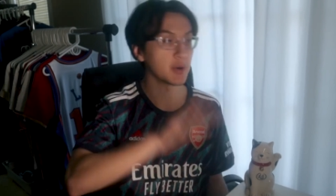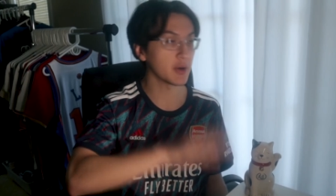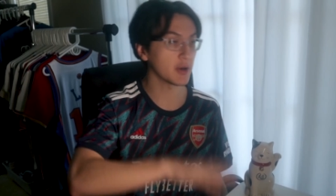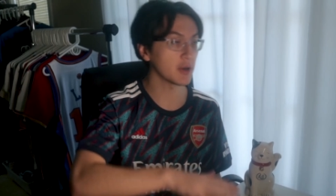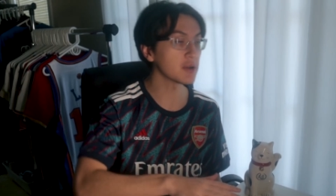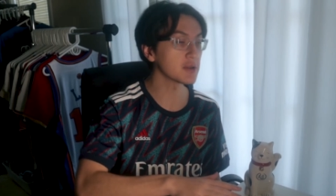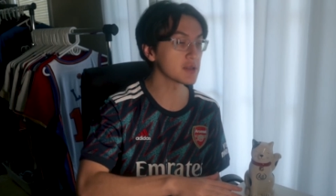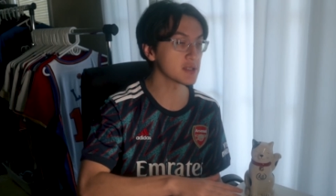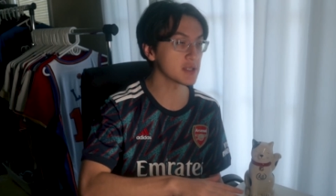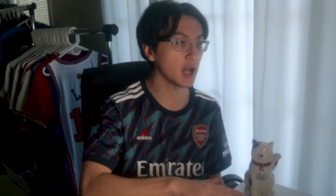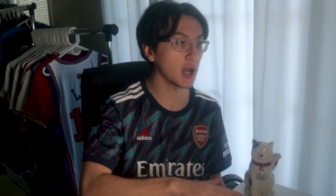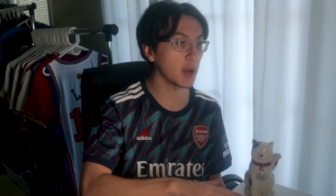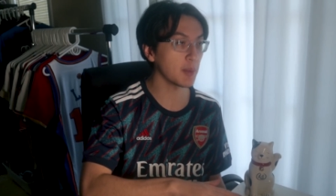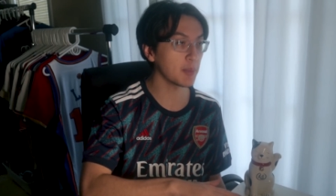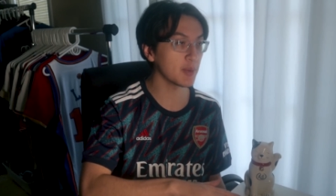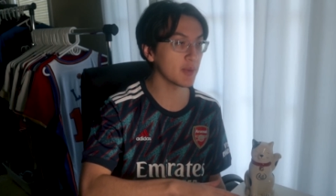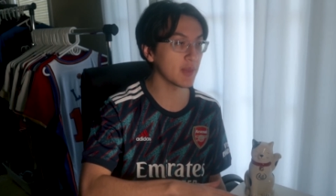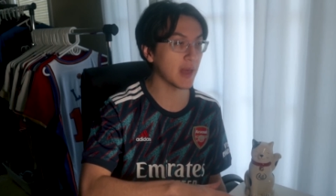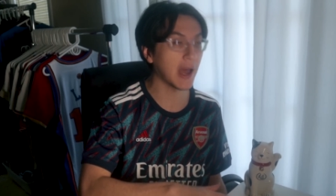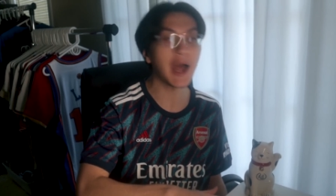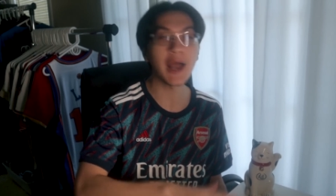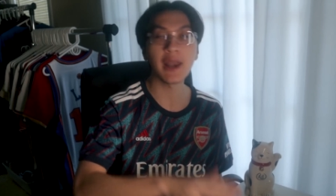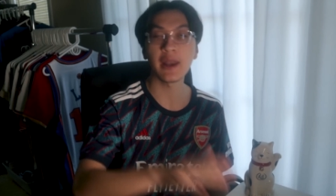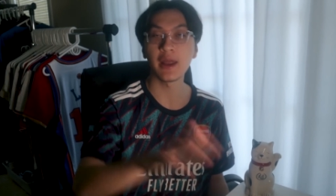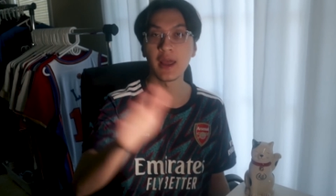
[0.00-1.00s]
But on top
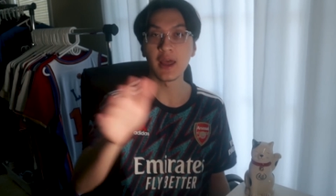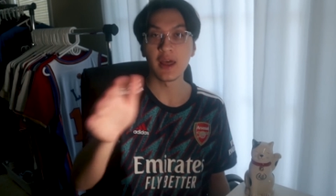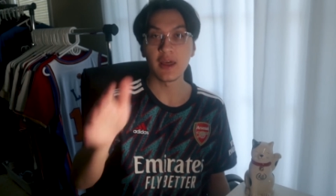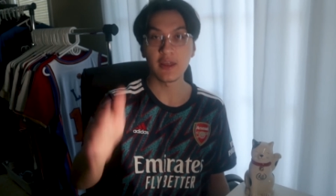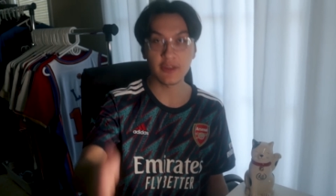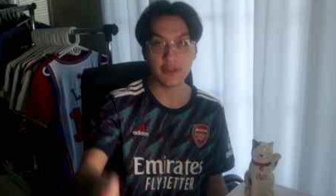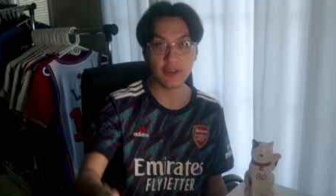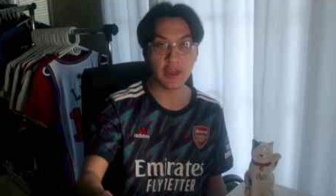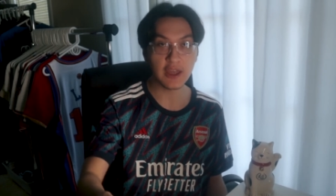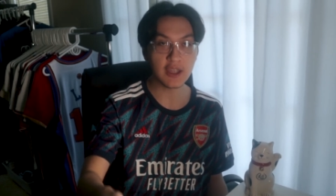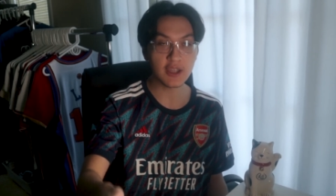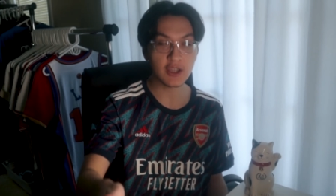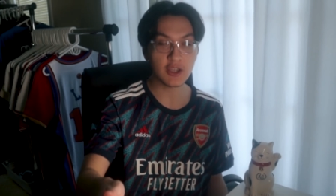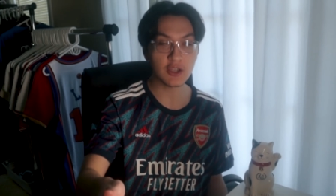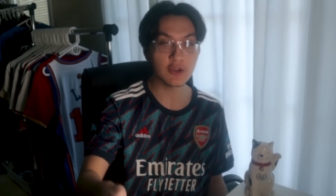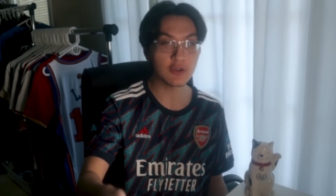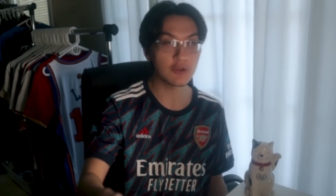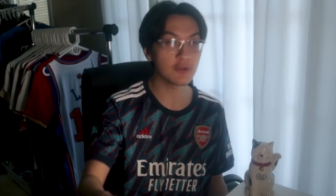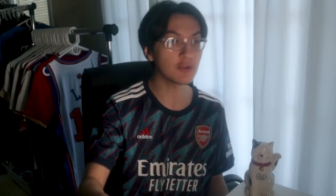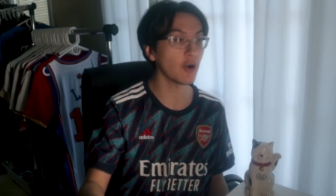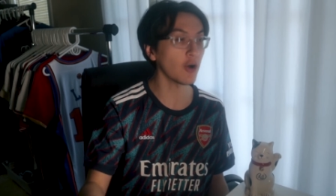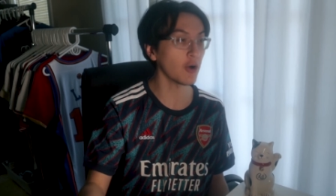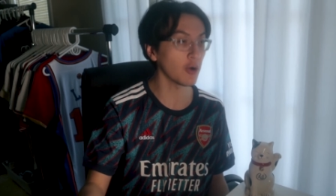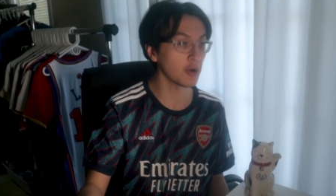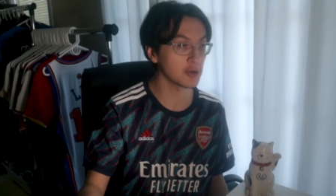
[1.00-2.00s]
of that, thank
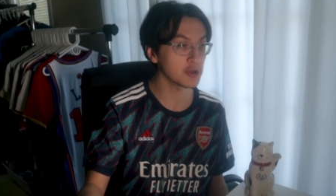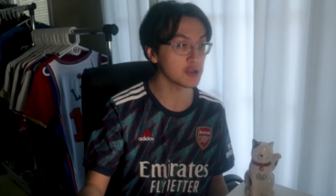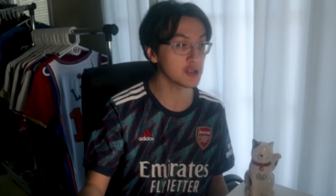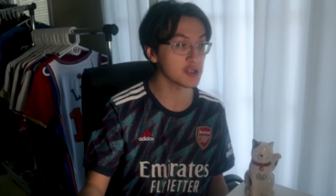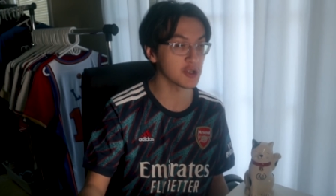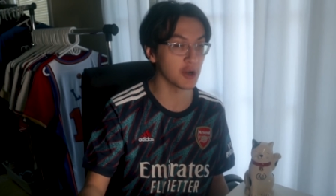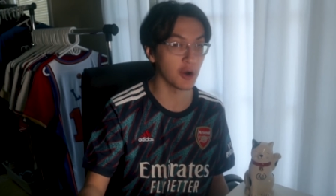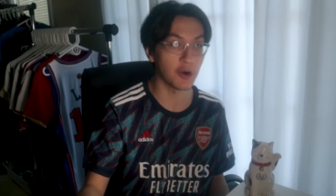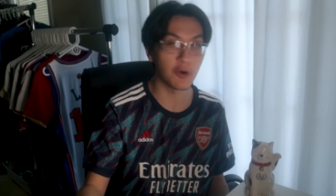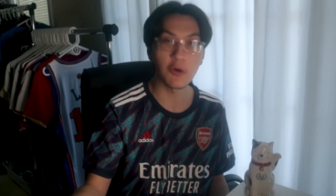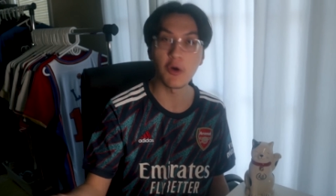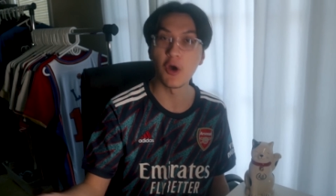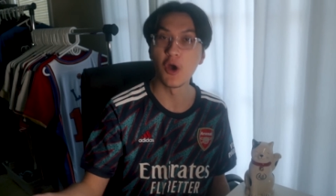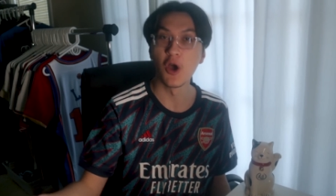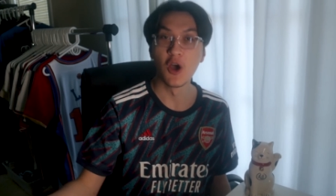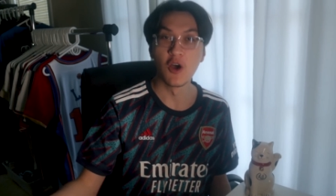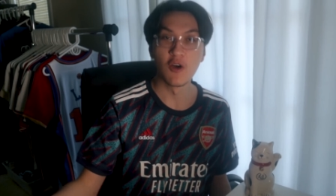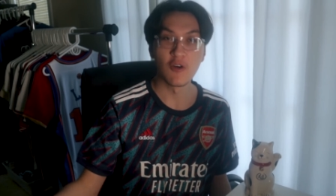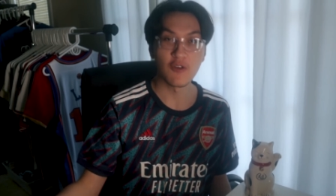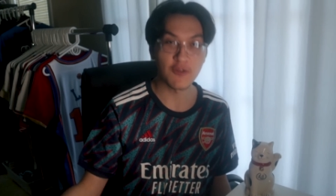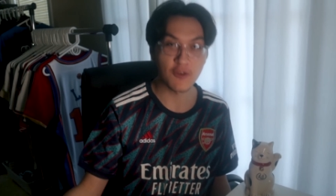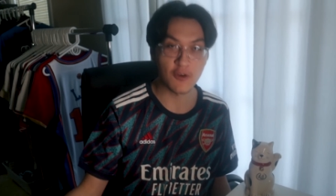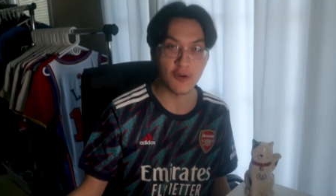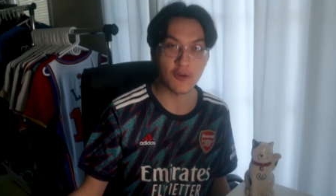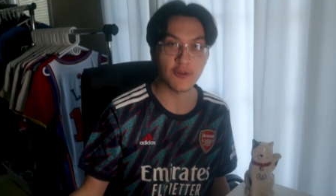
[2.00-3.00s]
you also
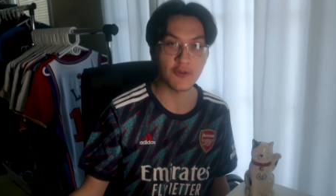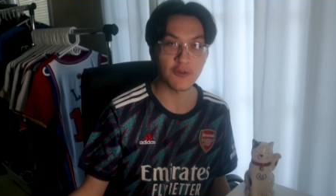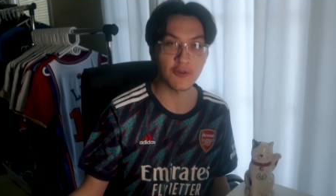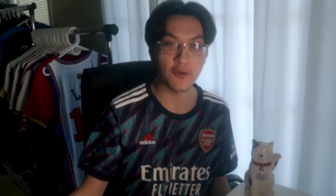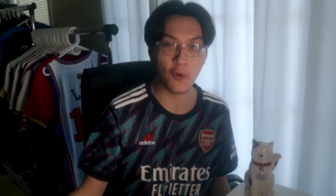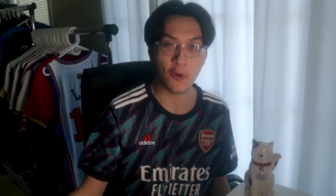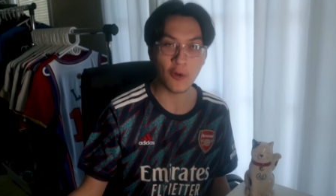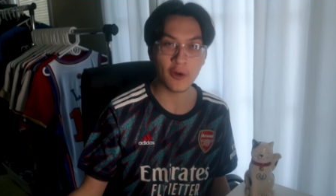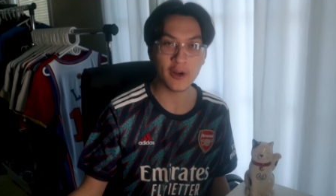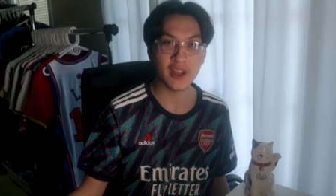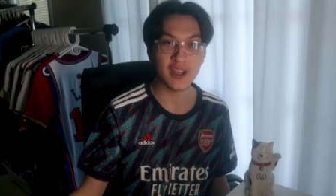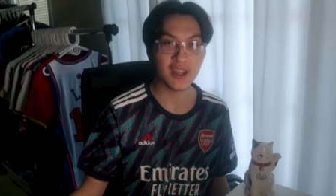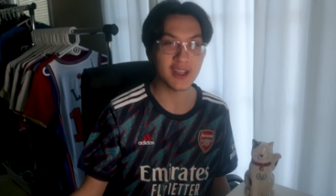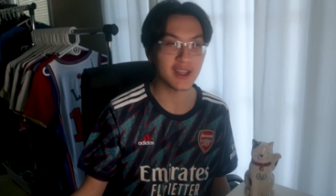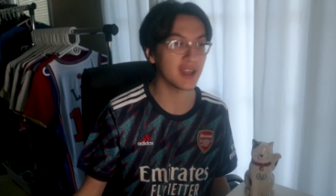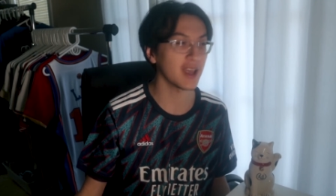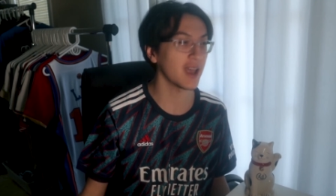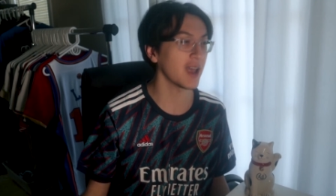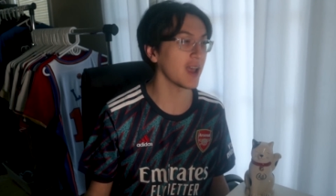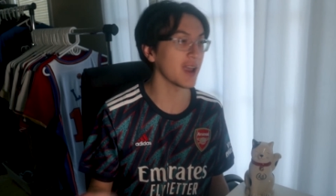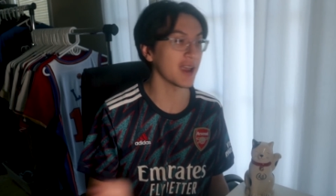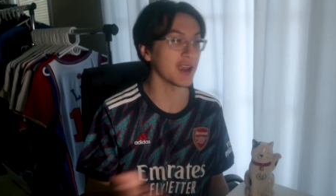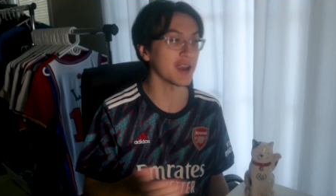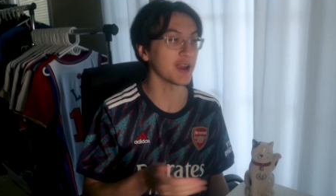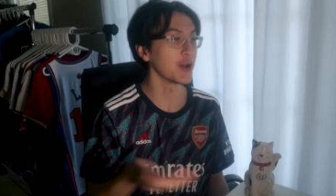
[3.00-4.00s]
for
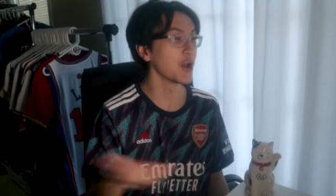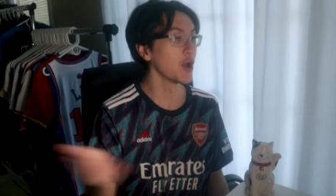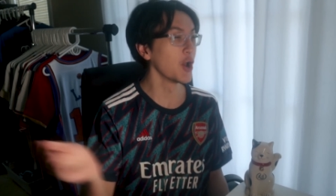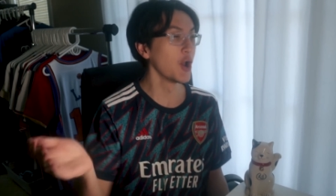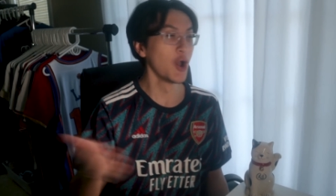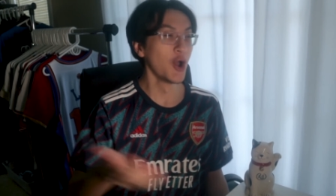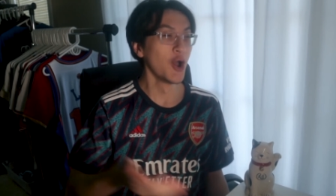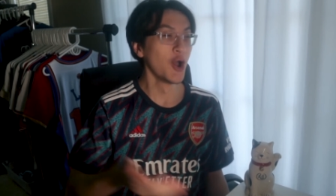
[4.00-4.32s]
40k.